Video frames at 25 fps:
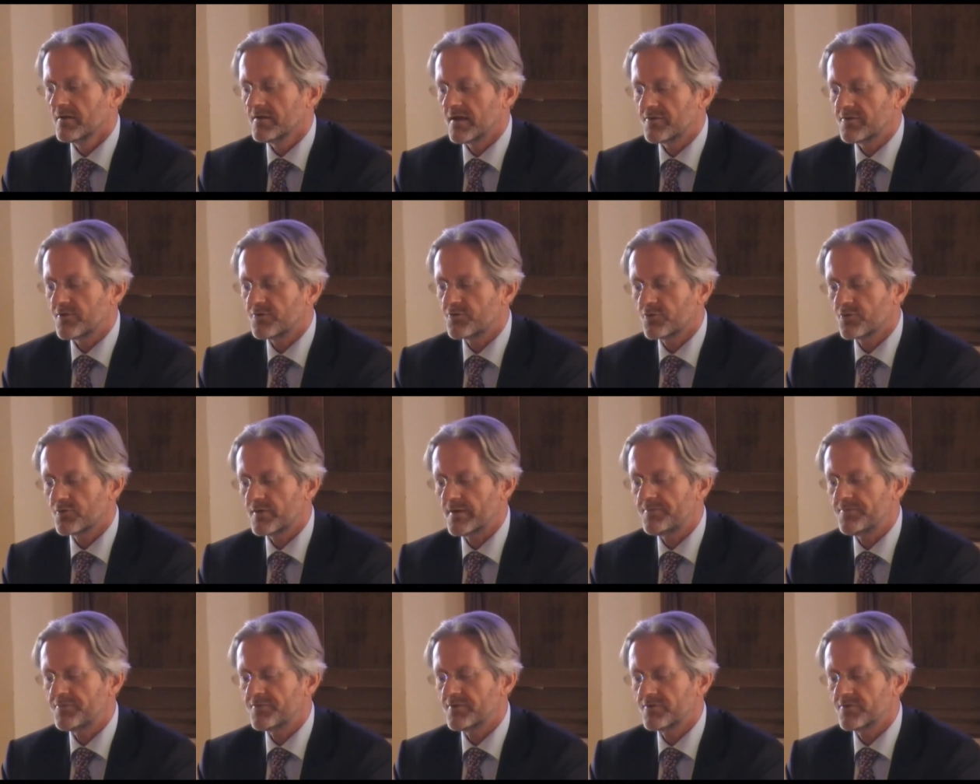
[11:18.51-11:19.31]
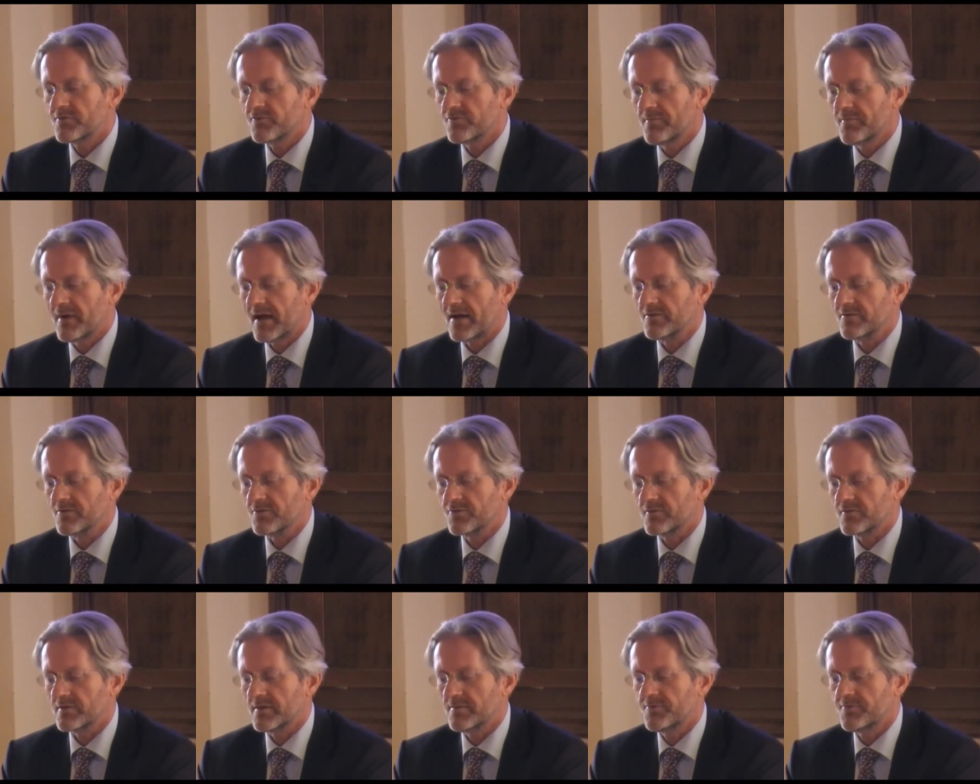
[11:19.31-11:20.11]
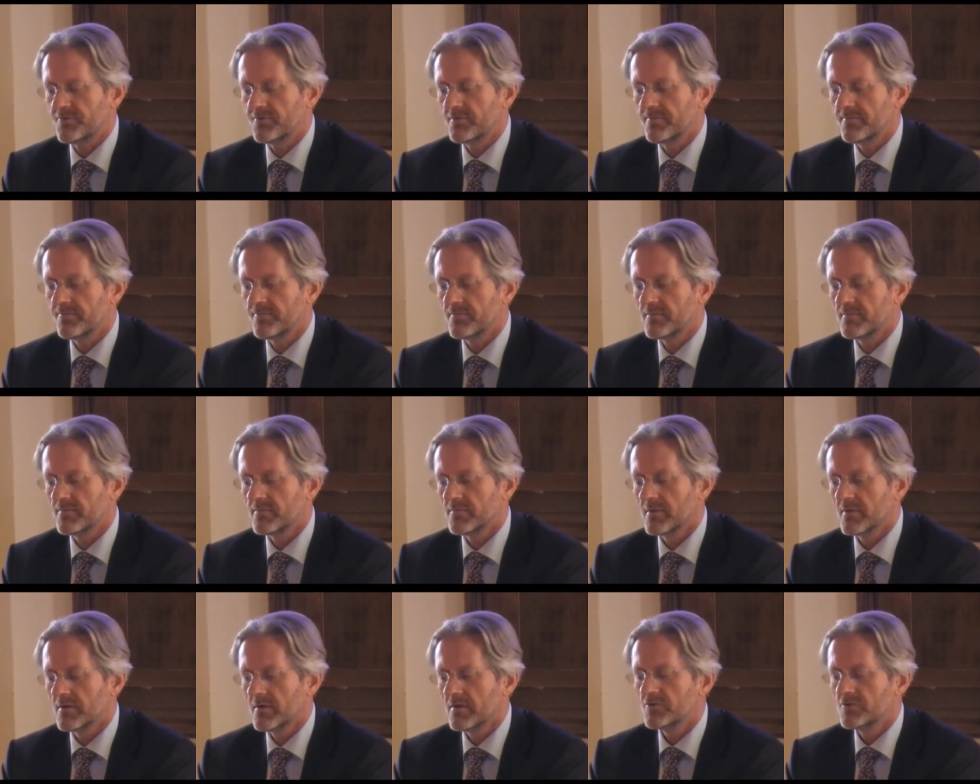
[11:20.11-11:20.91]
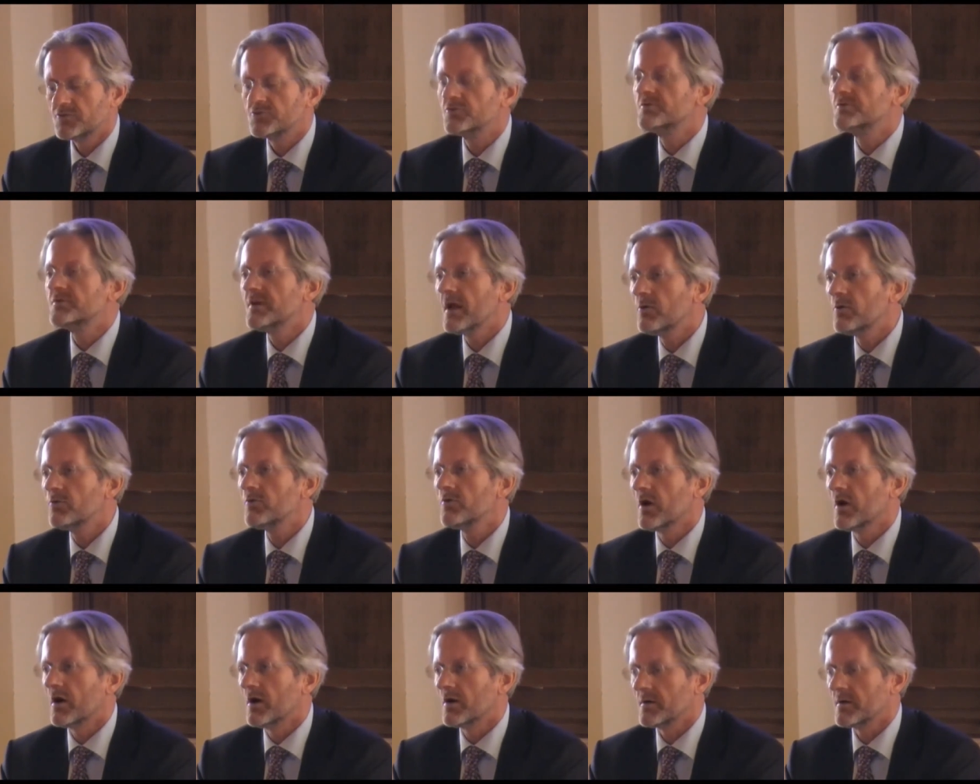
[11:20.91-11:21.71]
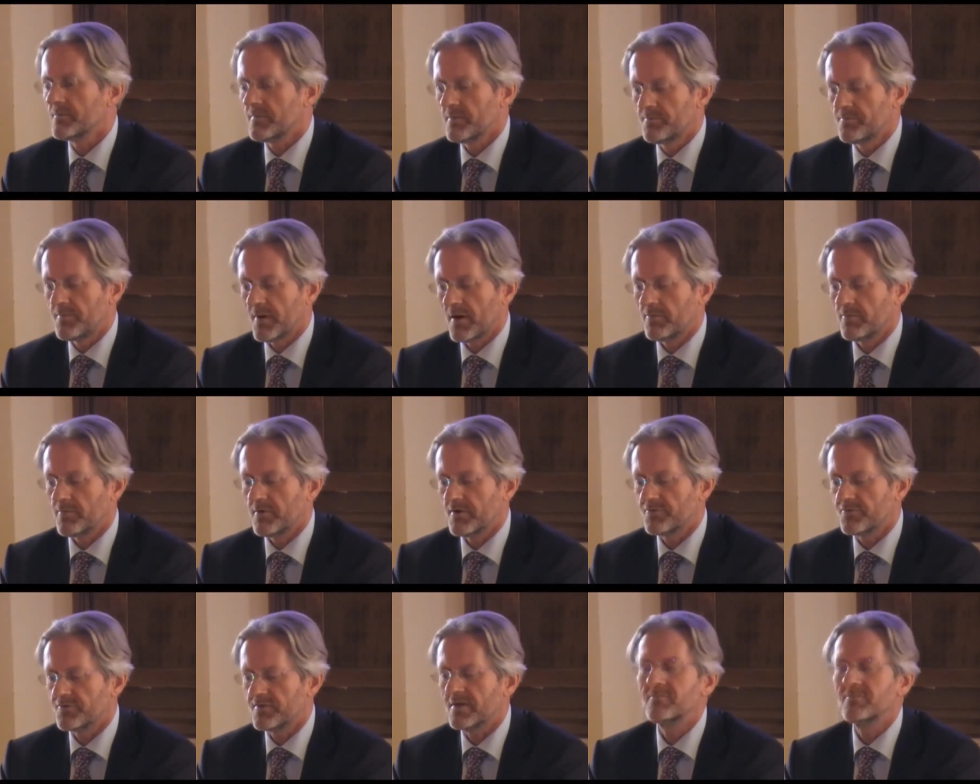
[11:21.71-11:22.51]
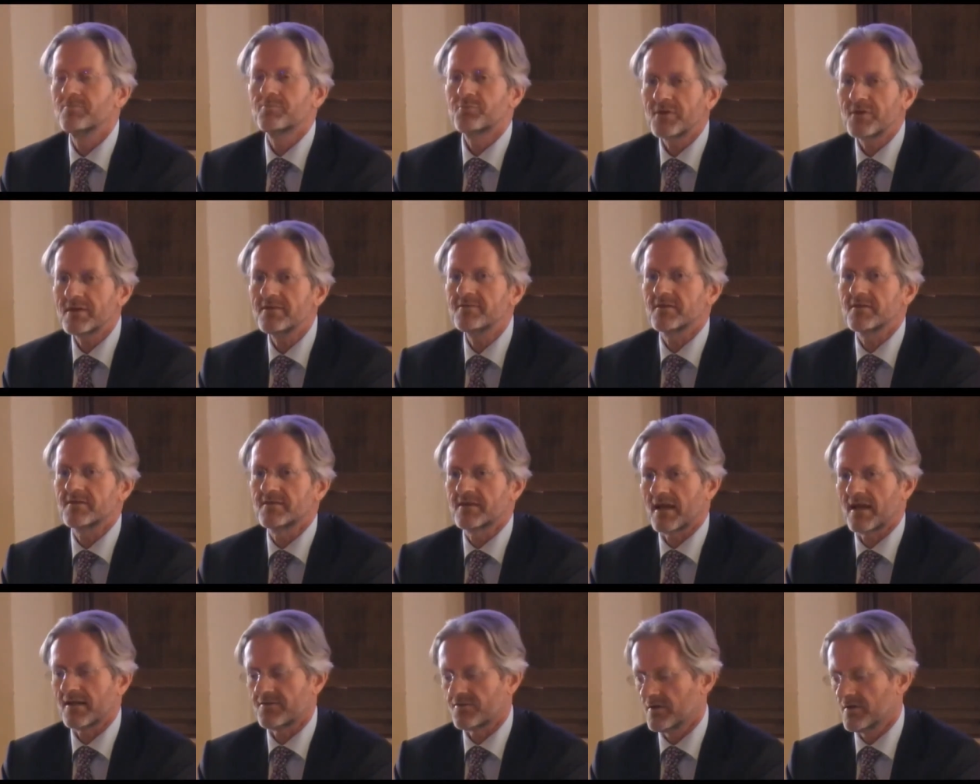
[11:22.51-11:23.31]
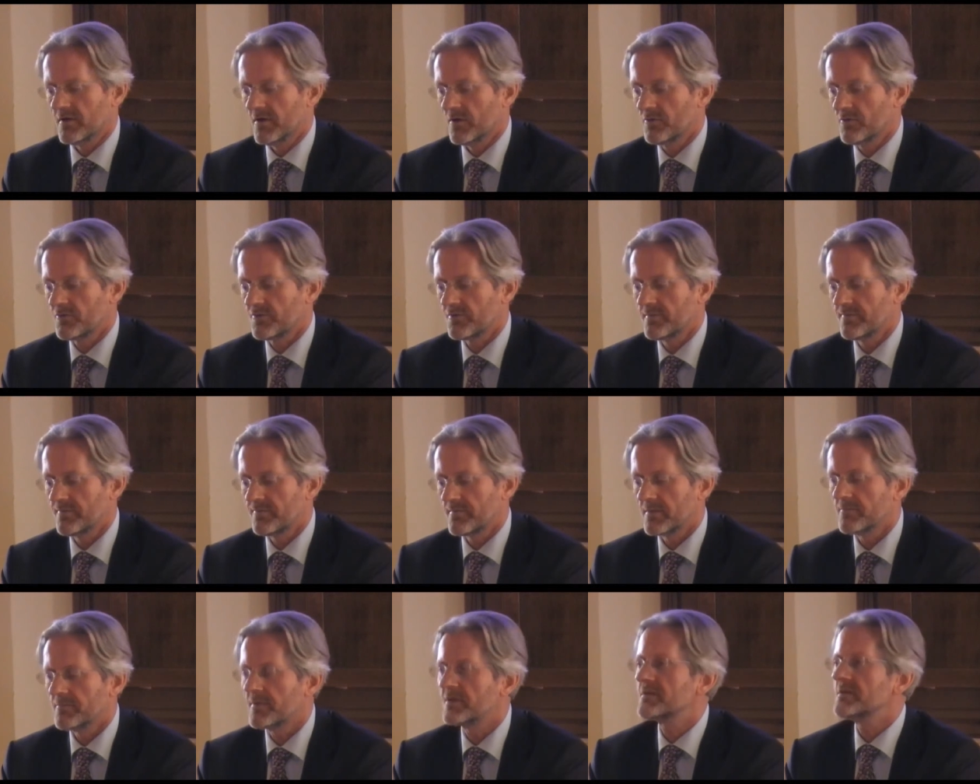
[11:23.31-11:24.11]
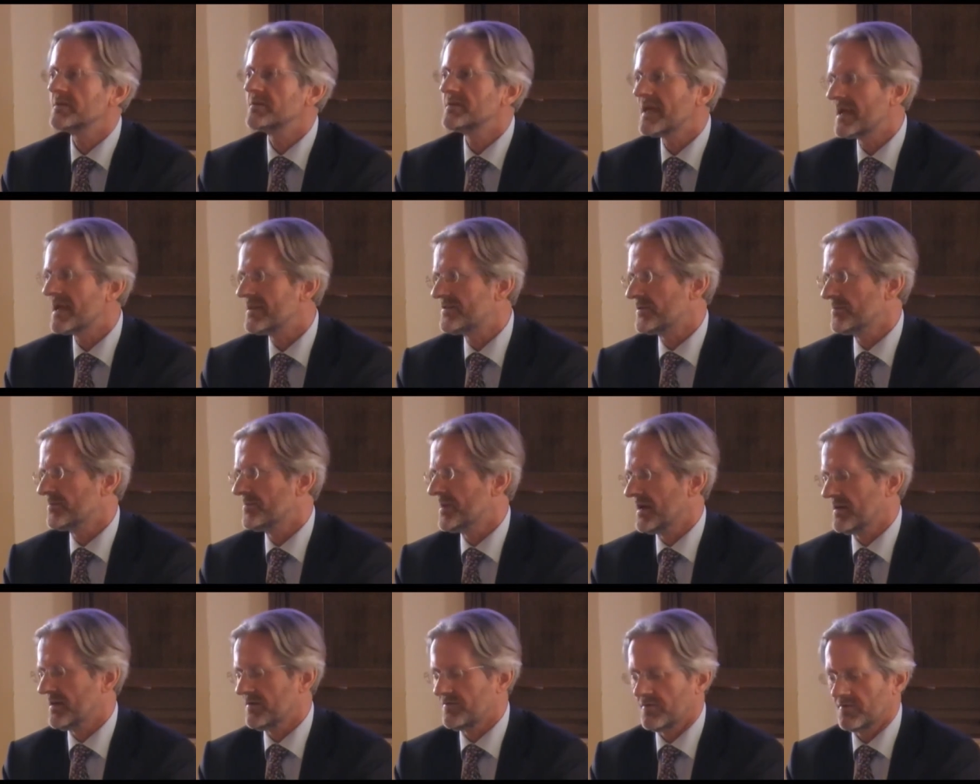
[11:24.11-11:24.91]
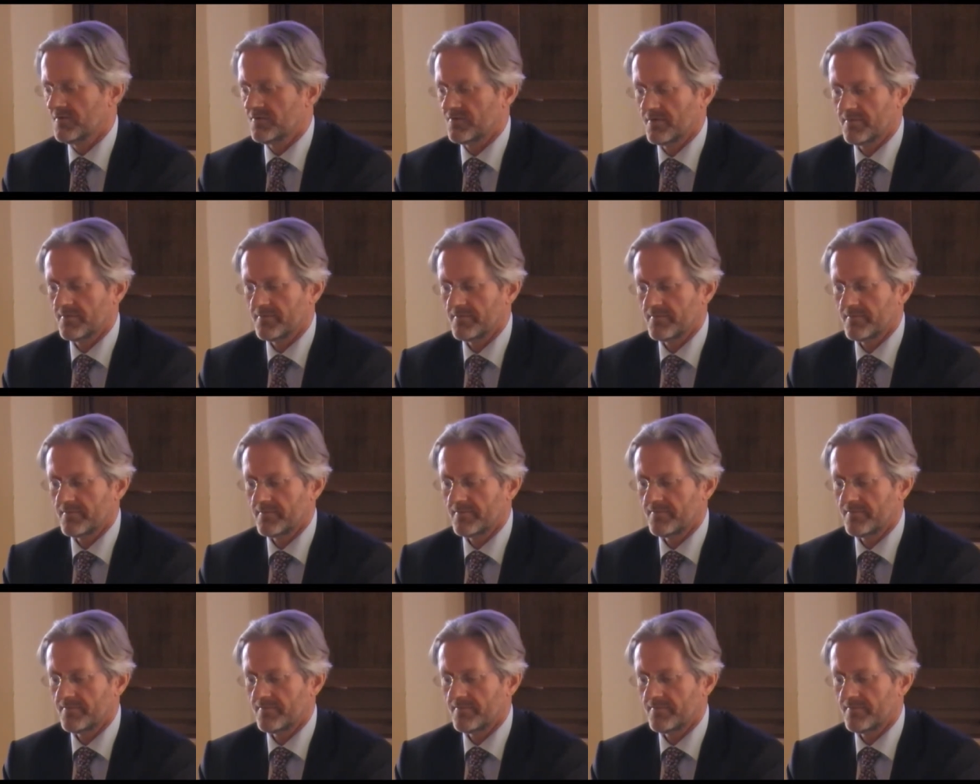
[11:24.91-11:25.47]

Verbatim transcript: that descriptions of manuscripts should no longer be published in printed catalogues, but in databases.